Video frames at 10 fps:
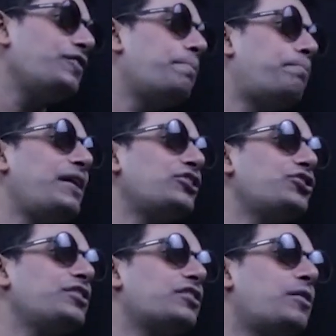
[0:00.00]
of
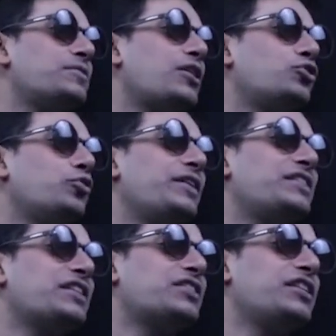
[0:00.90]
depression comes out to be
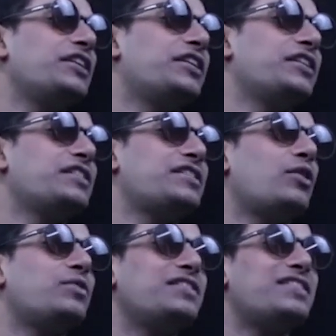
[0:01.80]
60 degrees.
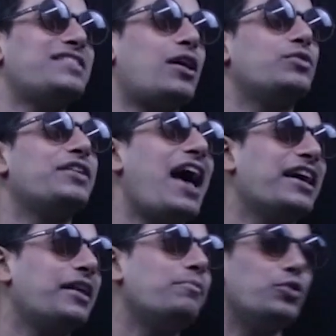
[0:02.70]
Now this is how the
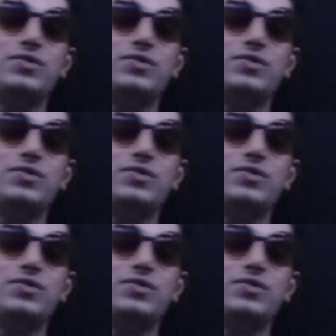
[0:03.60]
diagram